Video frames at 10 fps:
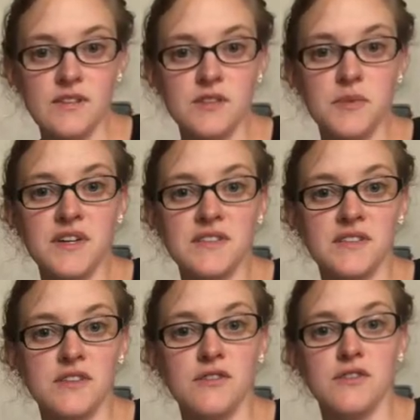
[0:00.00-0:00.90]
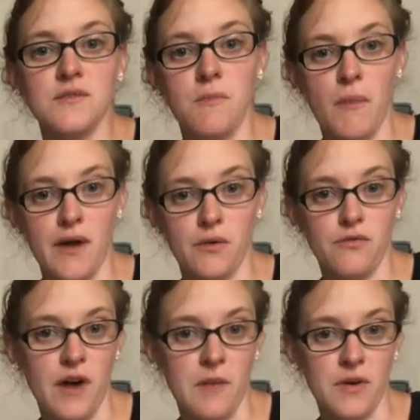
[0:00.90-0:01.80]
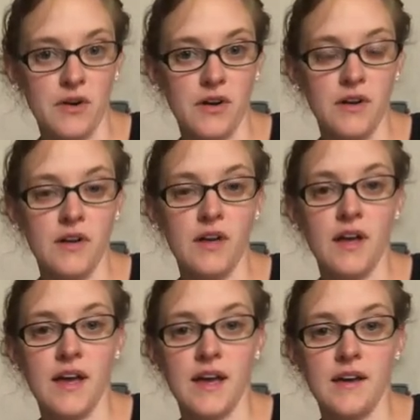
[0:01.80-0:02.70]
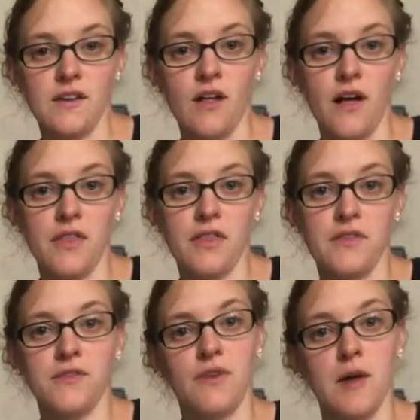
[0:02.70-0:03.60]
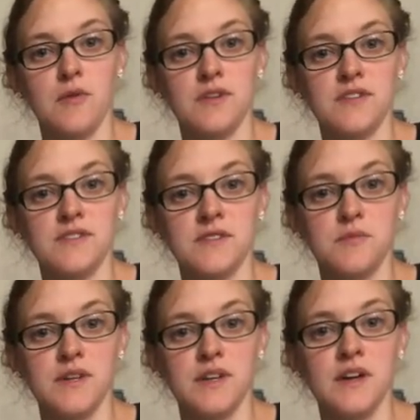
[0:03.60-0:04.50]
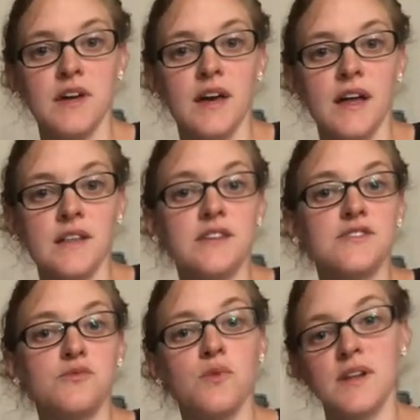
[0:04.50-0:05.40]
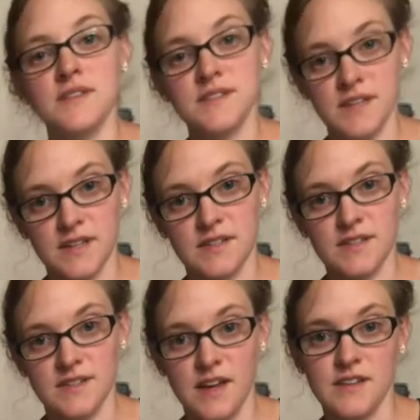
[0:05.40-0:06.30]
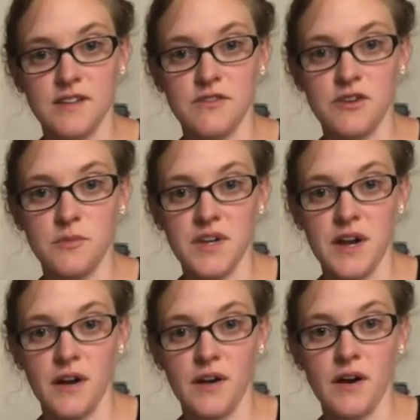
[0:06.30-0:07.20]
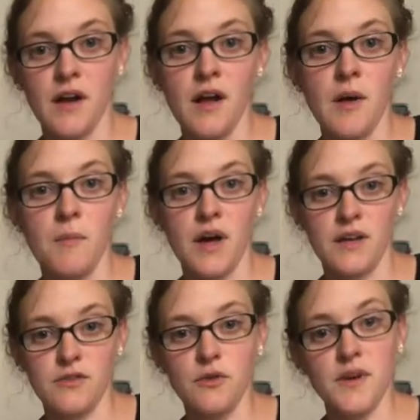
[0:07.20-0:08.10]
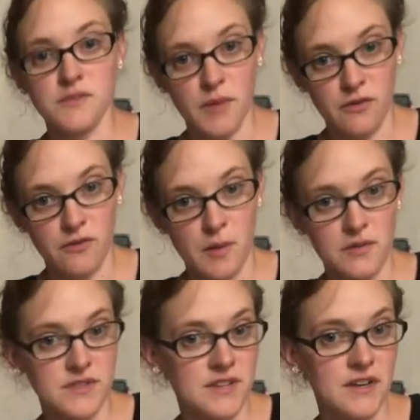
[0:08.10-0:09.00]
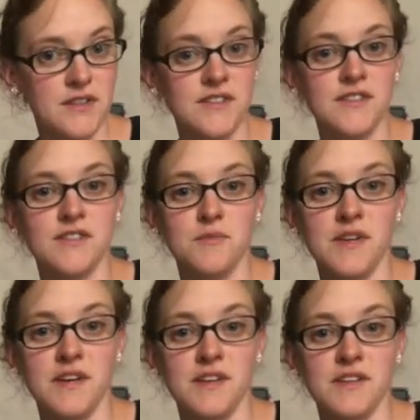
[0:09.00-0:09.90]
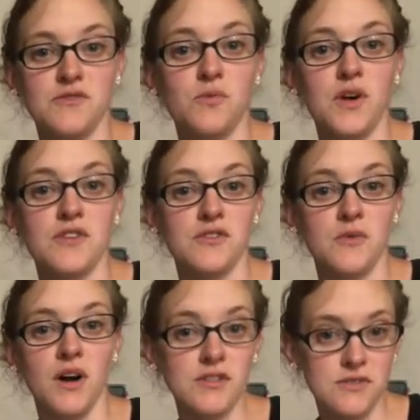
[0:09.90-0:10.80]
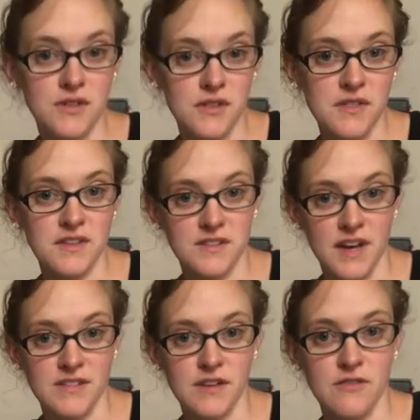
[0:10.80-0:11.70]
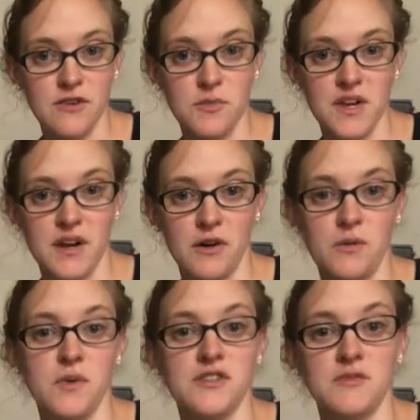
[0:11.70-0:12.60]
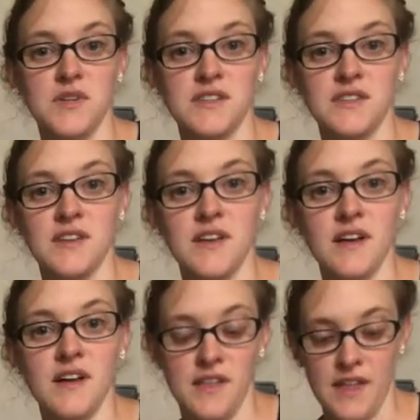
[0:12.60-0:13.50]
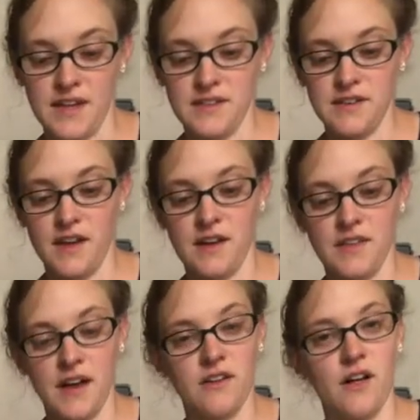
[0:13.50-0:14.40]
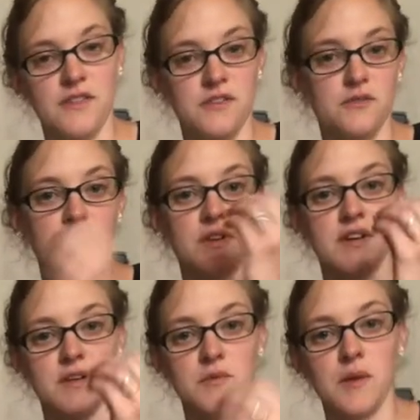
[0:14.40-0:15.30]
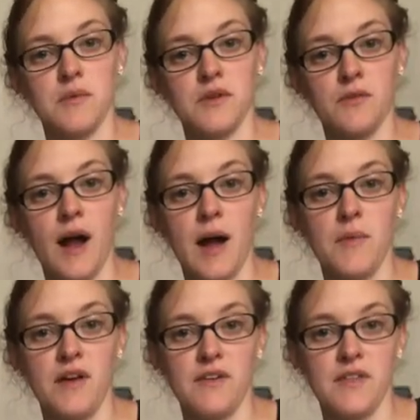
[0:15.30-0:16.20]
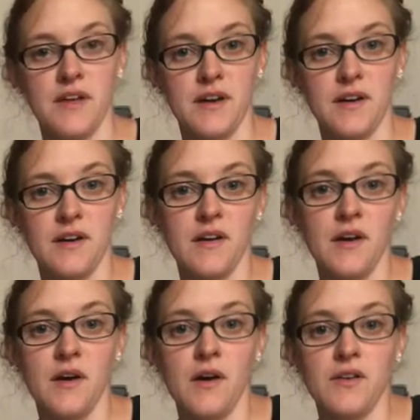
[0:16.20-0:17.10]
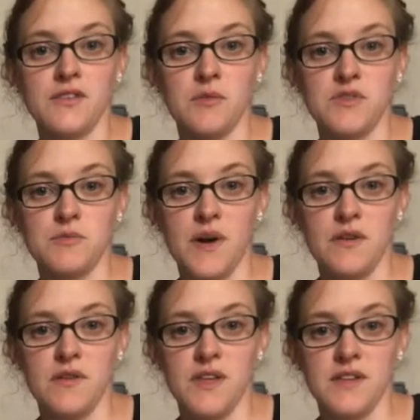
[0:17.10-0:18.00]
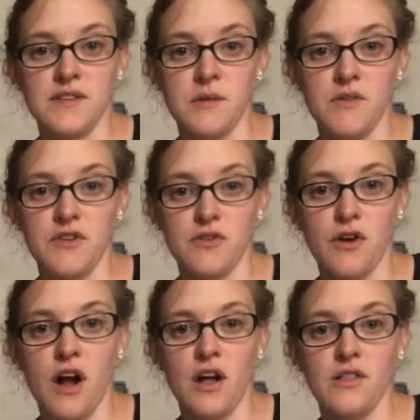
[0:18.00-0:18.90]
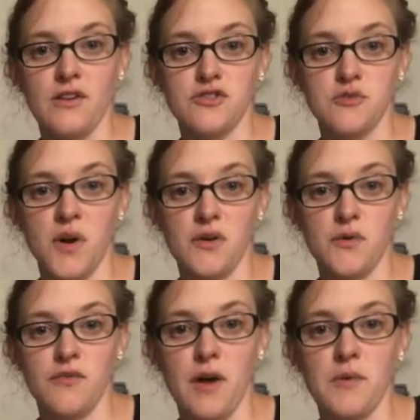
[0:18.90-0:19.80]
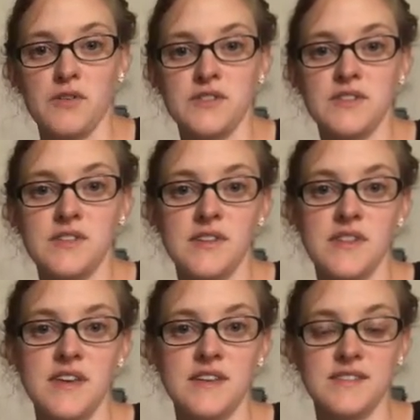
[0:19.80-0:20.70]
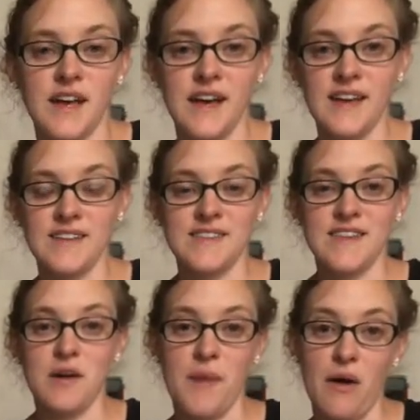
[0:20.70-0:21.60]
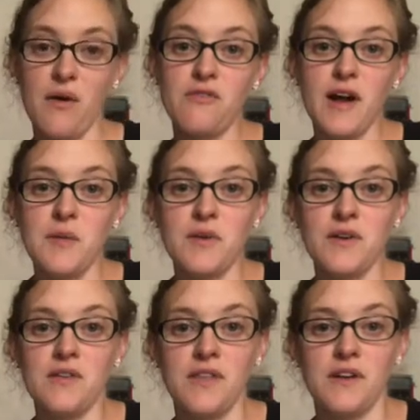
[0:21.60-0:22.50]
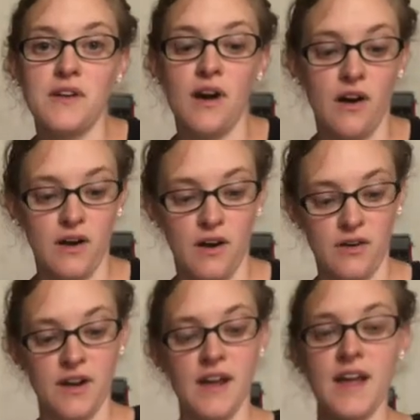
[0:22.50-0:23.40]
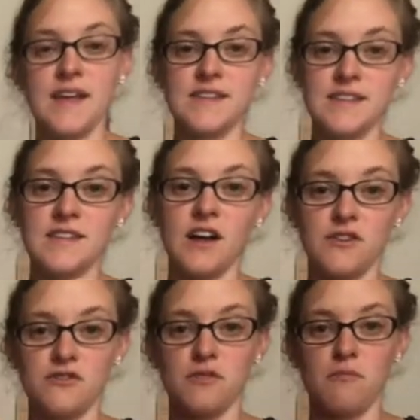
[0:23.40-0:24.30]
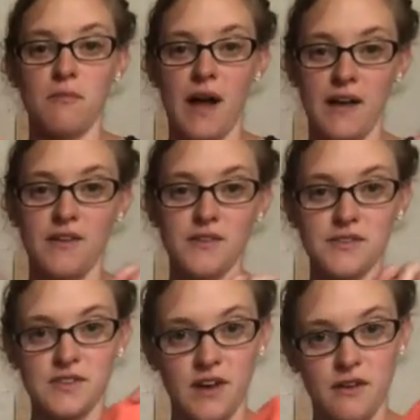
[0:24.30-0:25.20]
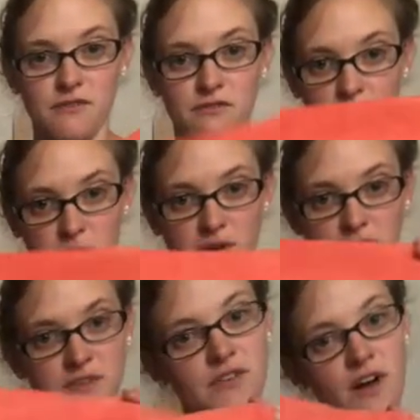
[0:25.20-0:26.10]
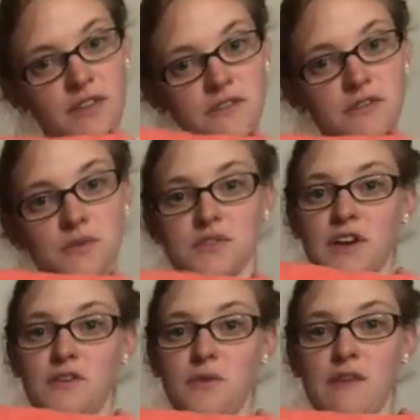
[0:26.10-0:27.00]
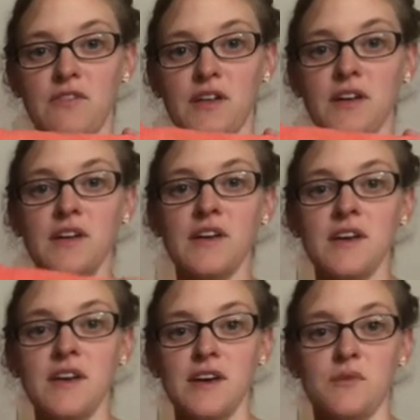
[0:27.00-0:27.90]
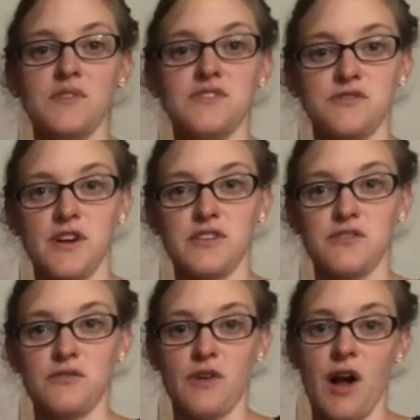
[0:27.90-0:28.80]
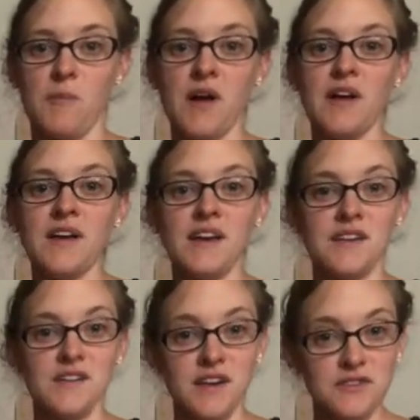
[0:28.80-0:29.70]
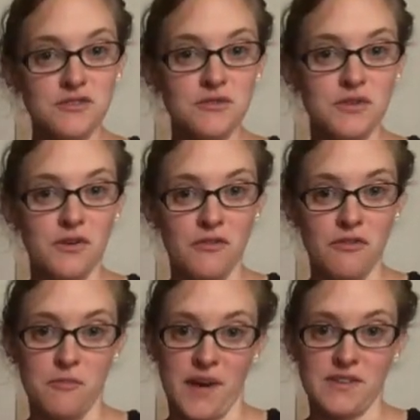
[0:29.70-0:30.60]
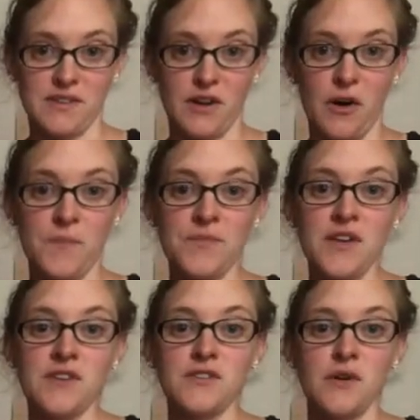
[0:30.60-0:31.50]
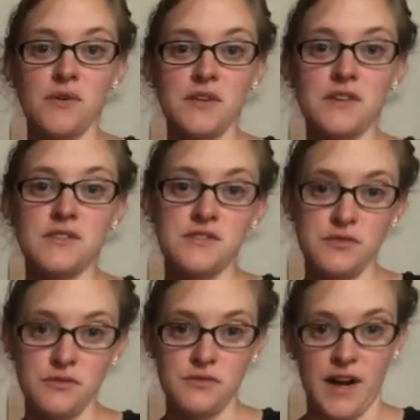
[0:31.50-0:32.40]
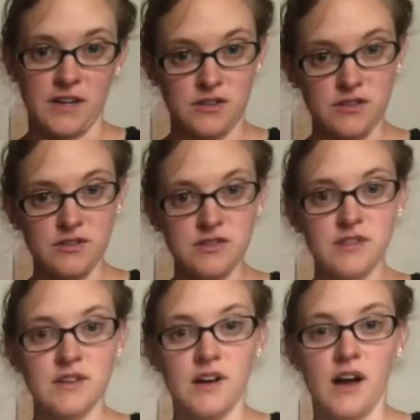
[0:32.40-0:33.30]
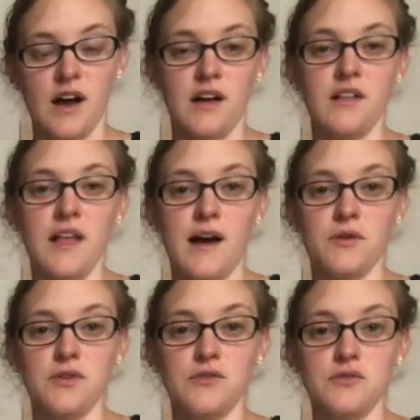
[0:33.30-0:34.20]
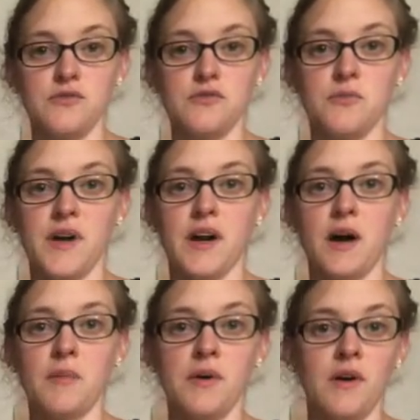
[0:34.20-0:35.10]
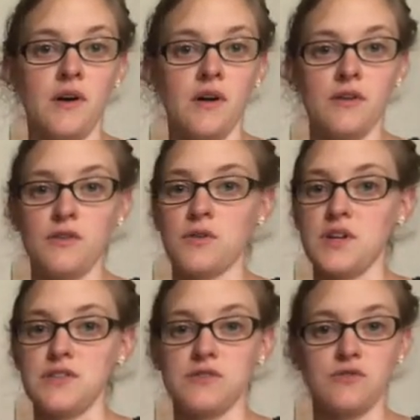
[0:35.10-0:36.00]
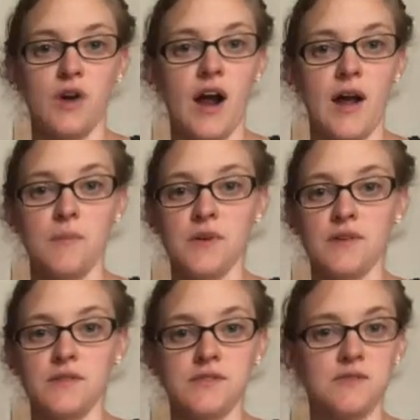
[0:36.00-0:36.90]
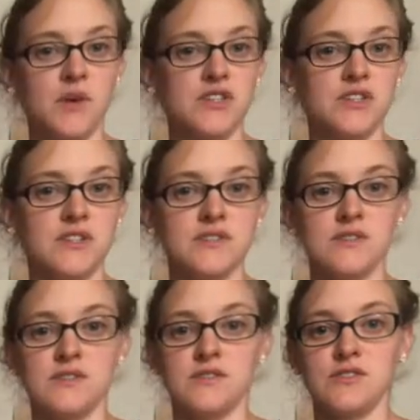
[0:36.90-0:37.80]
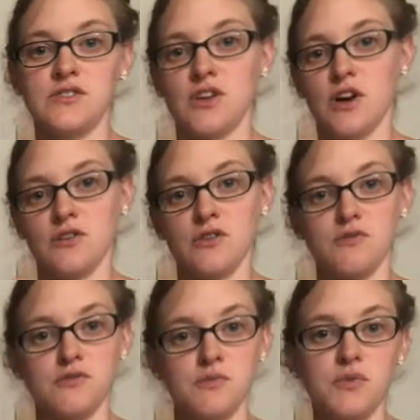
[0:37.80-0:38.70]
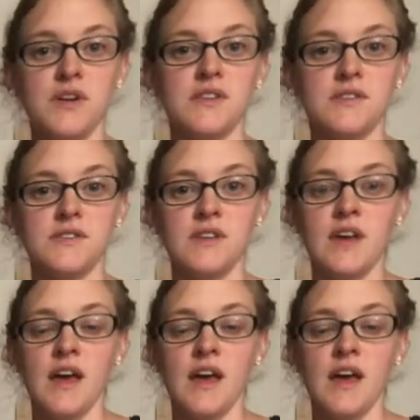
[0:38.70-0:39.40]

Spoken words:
to be considered microfiber, a cloth's fiber needs to be at least 1/6 the size of a human hair. But Norwex microfiber is guaranteed to be at least 1/200th the size of a human hair, which means that that cloth is really going to be able to grab everything so much better than some of your larger microfibers. The second is the amount of fiber. There are 1,800 miles of fiber in this cloth. If you were to unravel it, it would stretch from Canada to the Gulf of Mexico. So these two factors allow you to pick up grease, grime, smudges, dog nose prints,